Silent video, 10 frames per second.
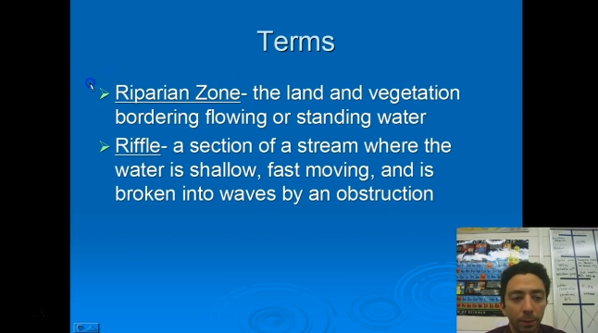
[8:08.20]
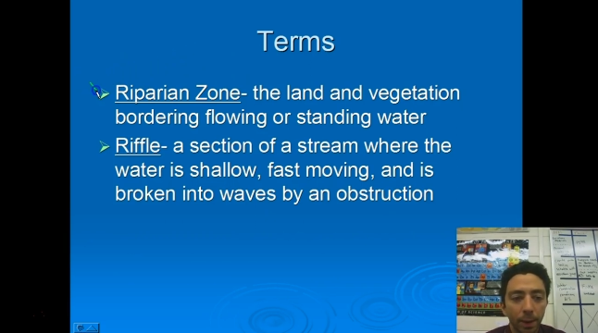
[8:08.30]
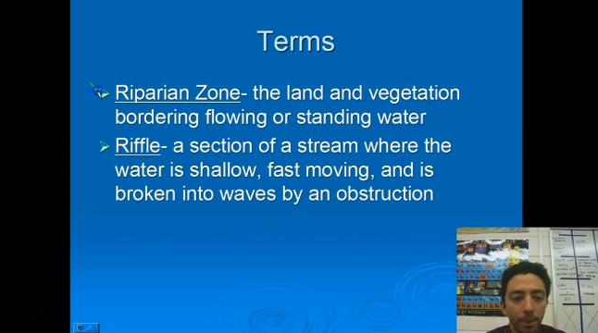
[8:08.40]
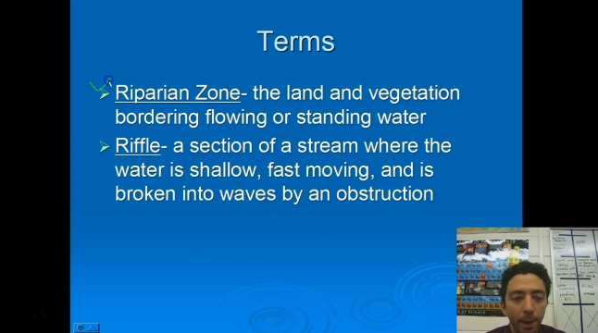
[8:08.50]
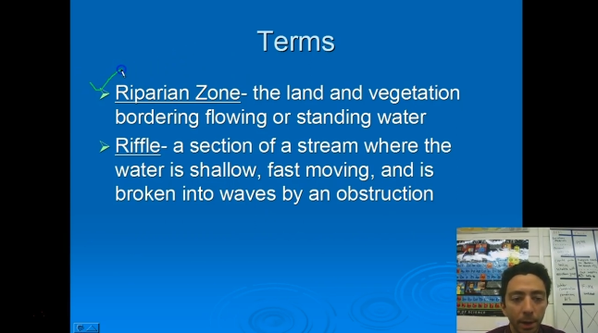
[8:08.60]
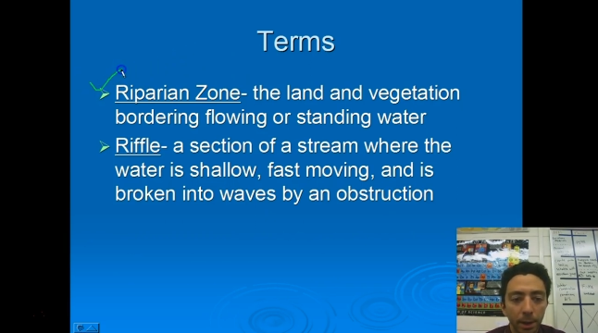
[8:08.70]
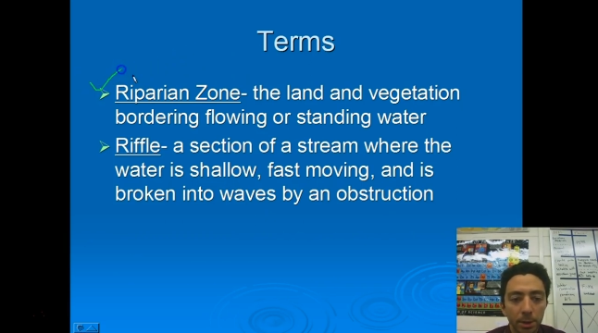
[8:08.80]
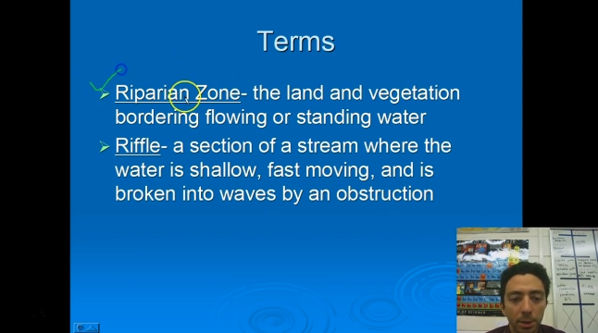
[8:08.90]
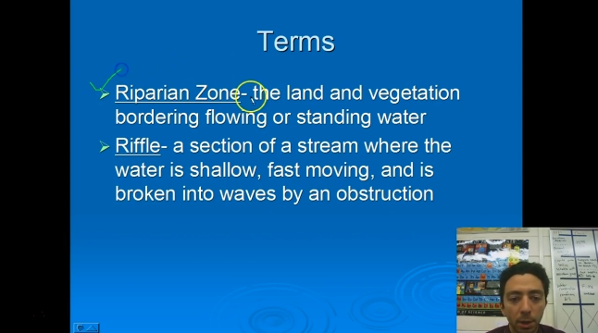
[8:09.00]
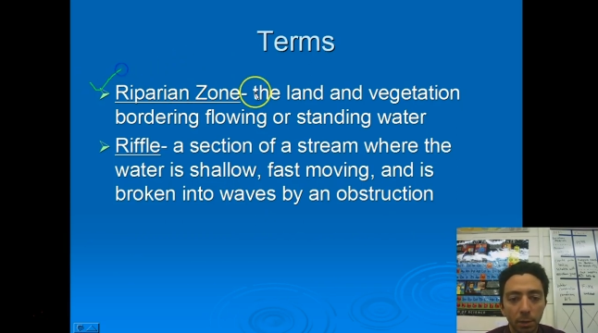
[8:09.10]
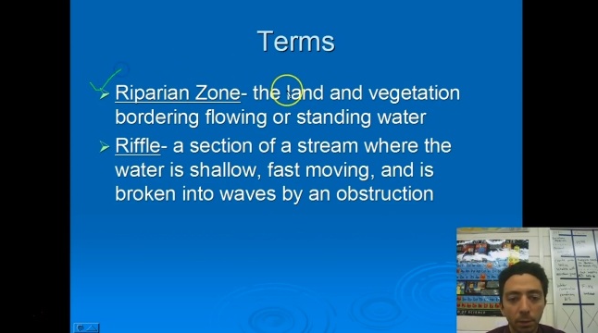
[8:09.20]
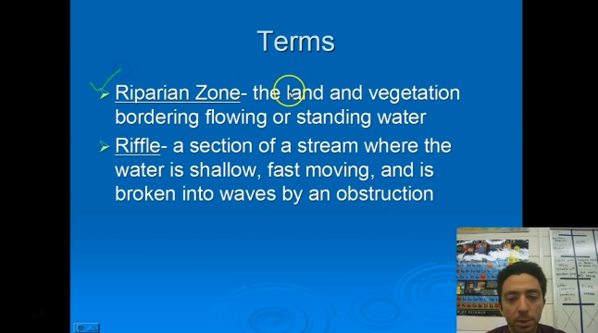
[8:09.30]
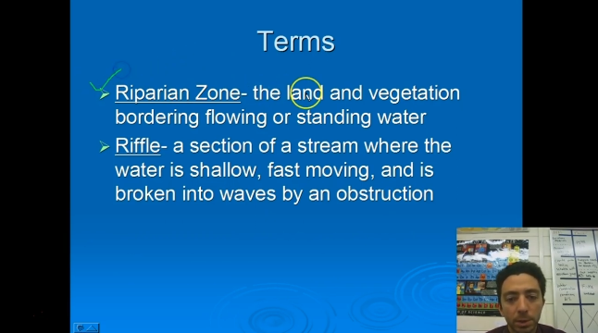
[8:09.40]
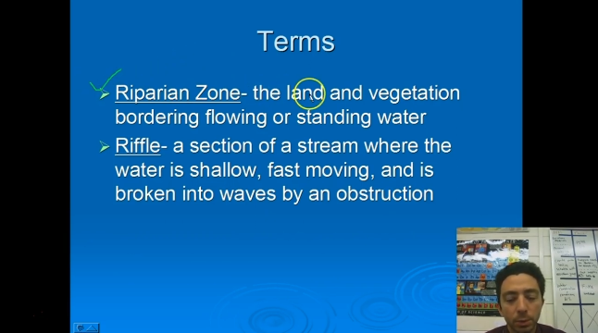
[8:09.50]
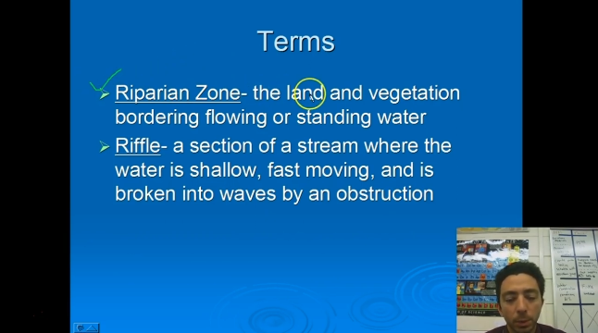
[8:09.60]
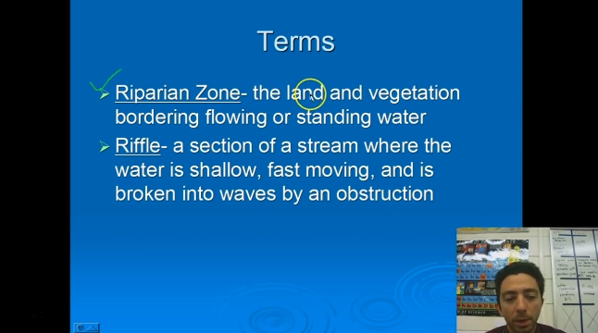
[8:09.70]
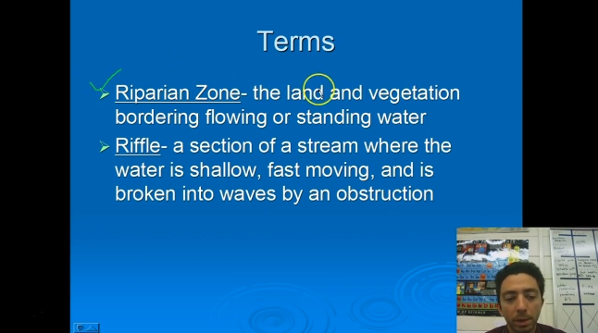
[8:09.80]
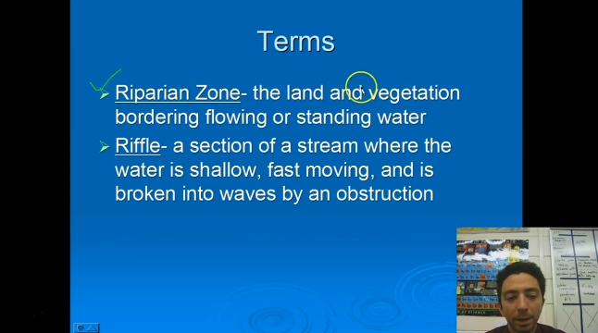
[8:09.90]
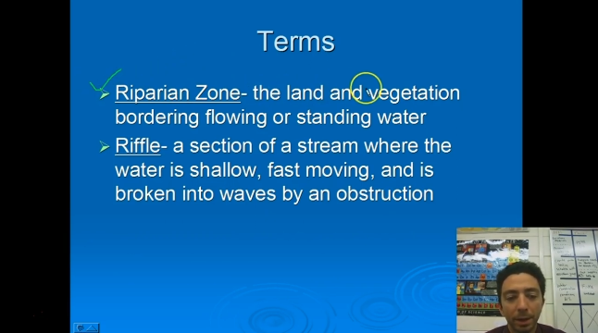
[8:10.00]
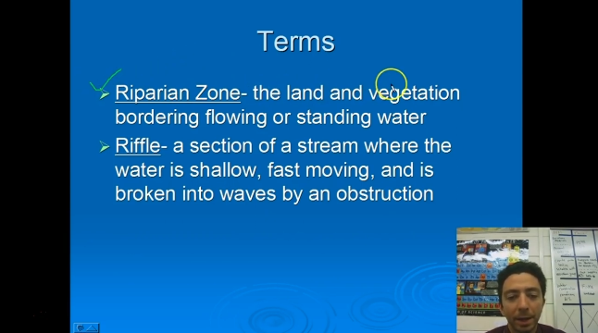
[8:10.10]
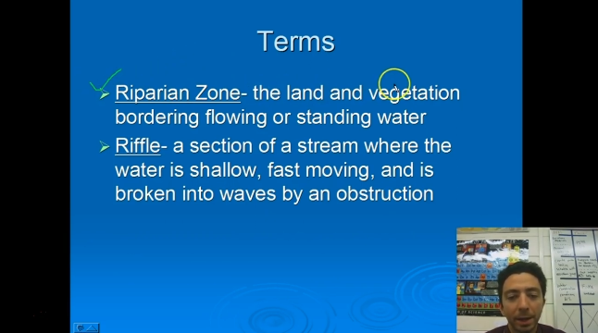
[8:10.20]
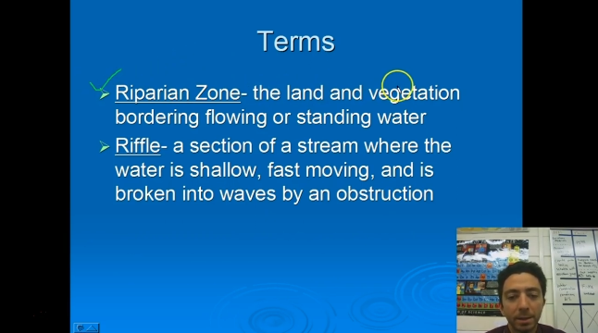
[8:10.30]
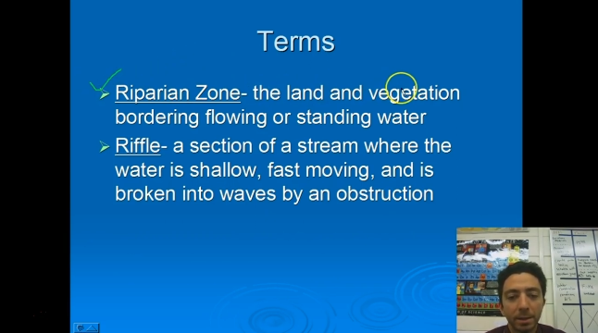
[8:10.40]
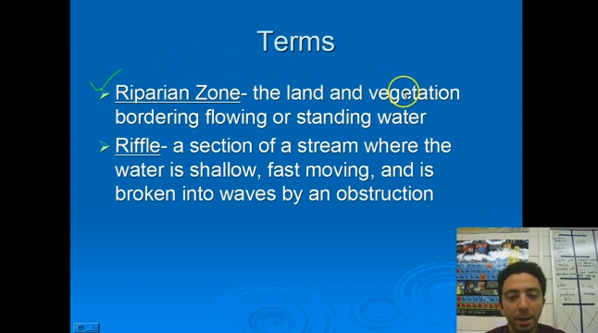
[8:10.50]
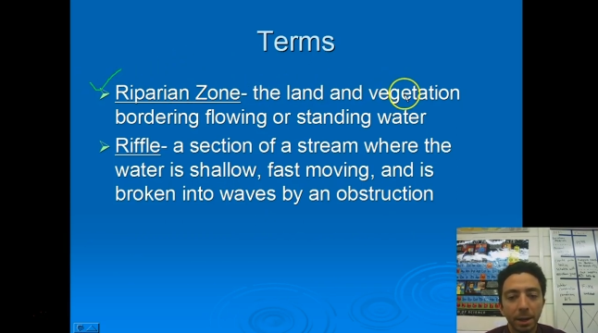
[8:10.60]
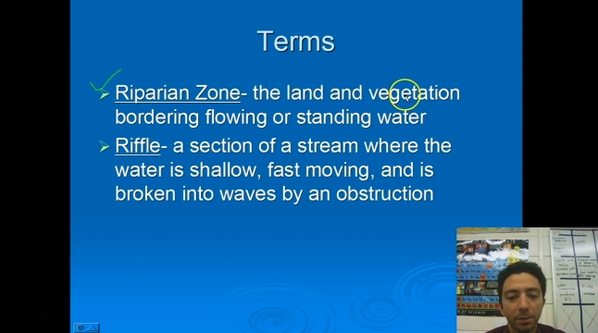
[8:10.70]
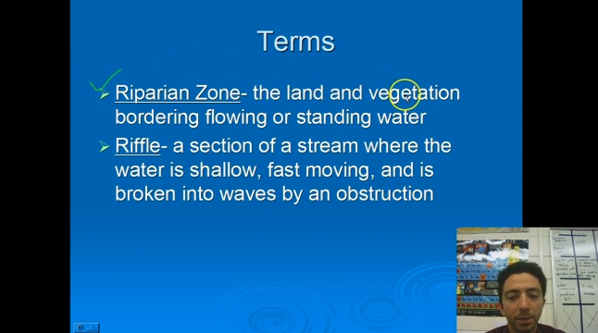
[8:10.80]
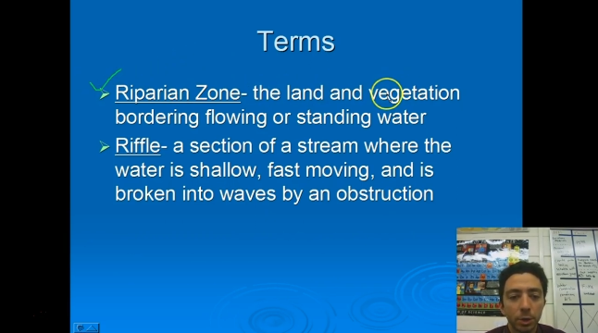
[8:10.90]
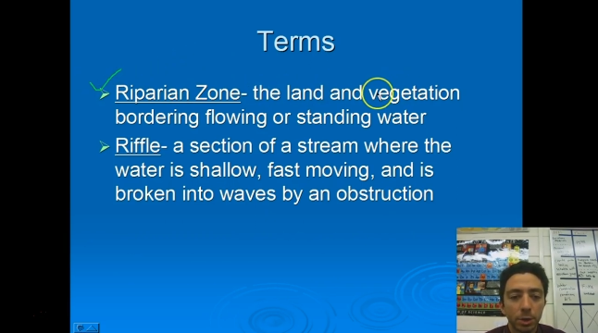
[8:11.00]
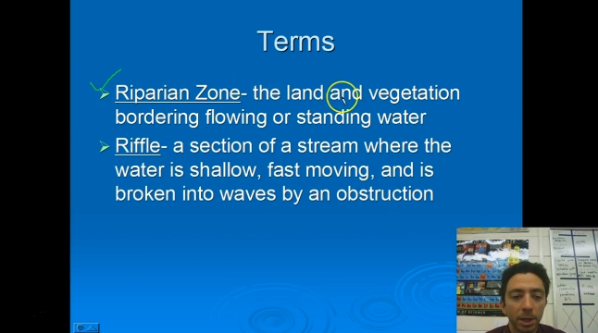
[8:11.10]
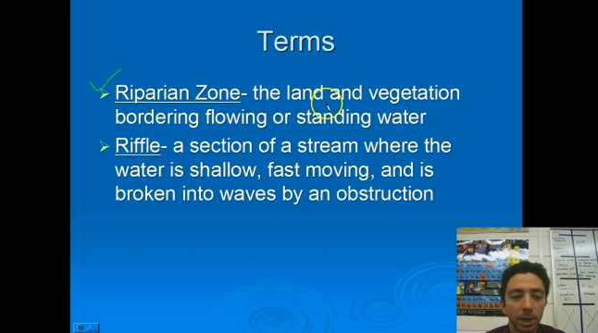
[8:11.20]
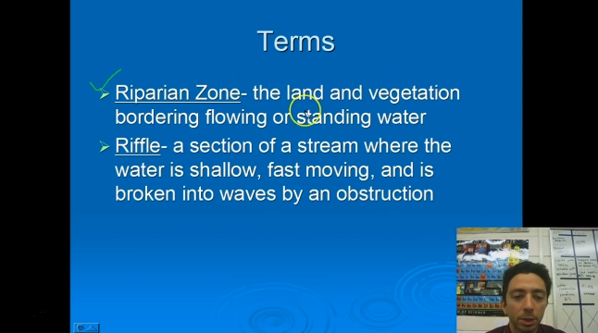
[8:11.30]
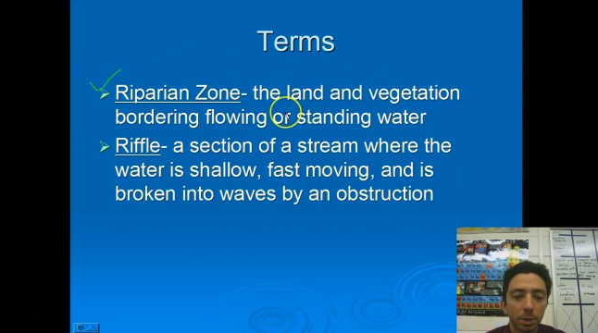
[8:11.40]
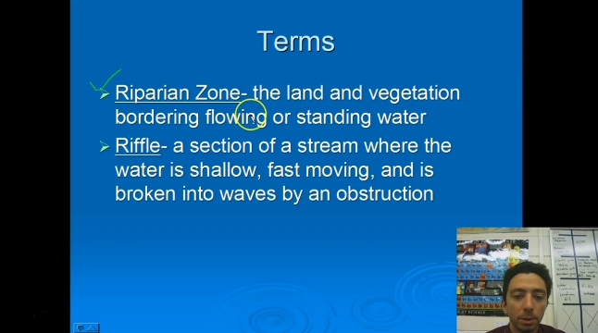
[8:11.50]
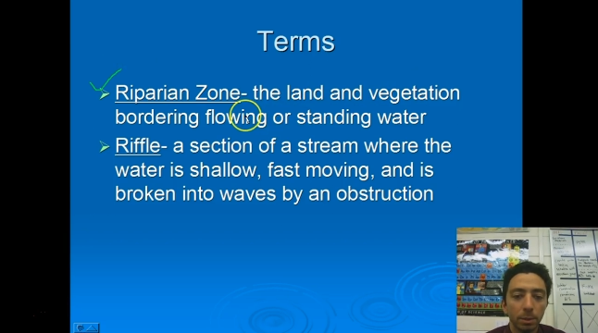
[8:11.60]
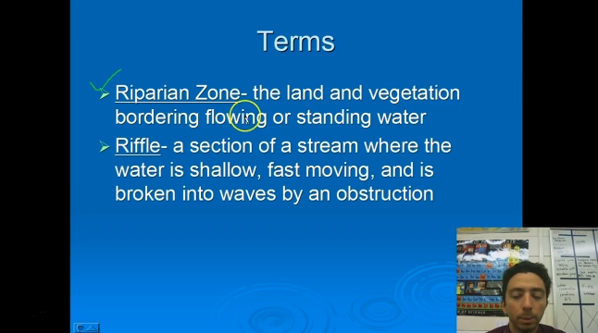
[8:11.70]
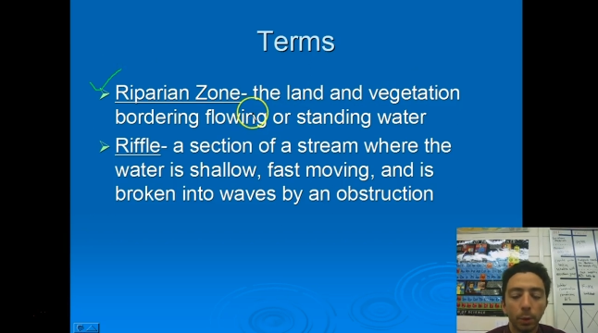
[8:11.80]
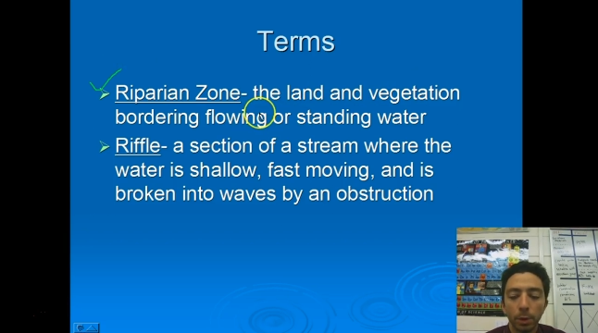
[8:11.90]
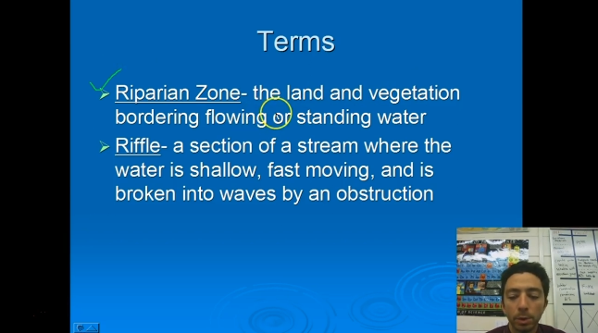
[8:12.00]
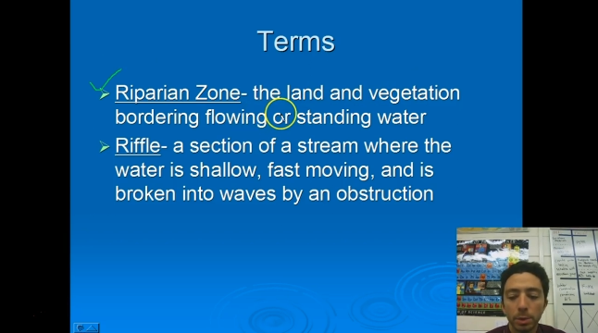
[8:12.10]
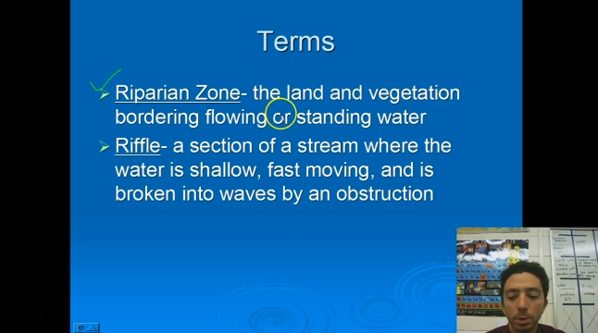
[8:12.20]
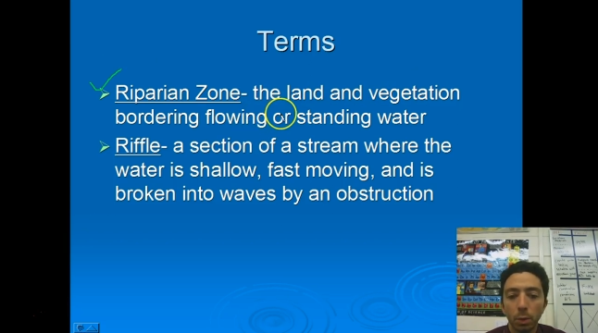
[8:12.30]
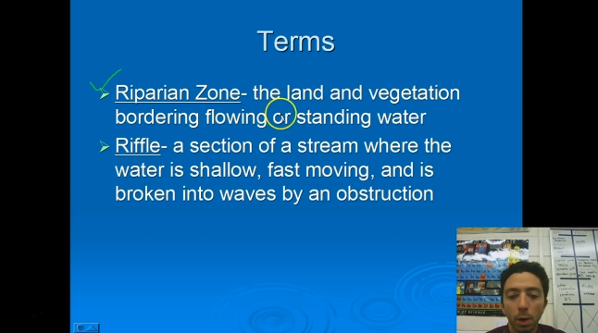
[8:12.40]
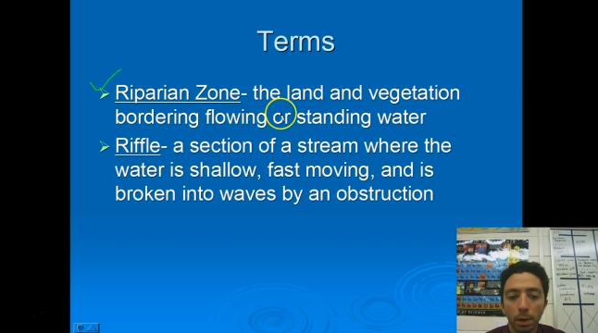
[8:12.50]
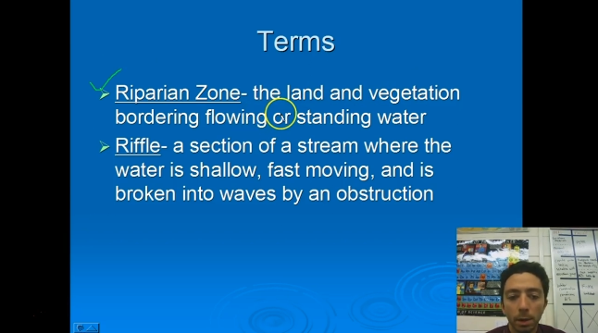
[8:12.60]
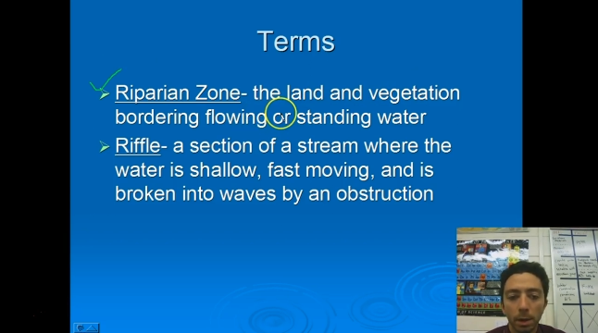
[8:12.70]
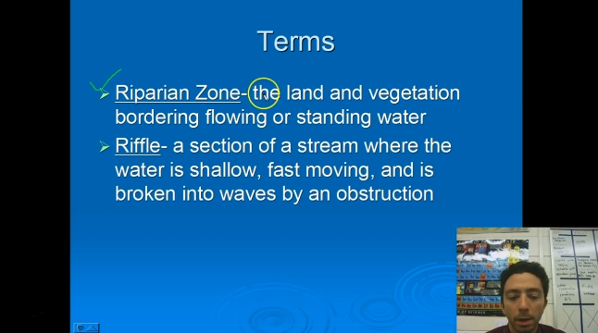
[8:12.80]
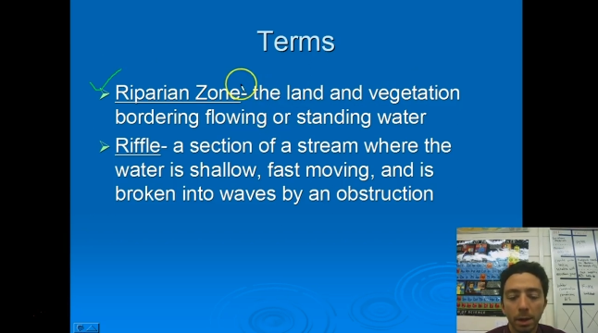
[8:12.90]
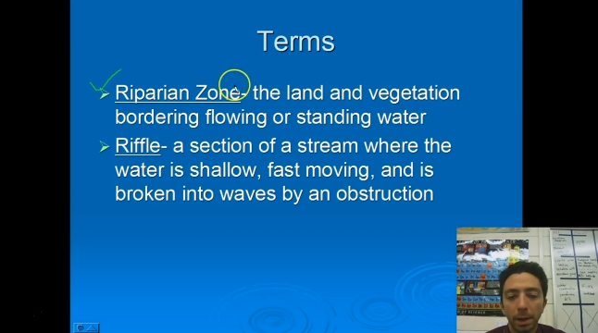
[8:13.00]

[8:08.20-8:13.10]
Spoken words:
a riparian zone, which is where the land and vegetation borders the water.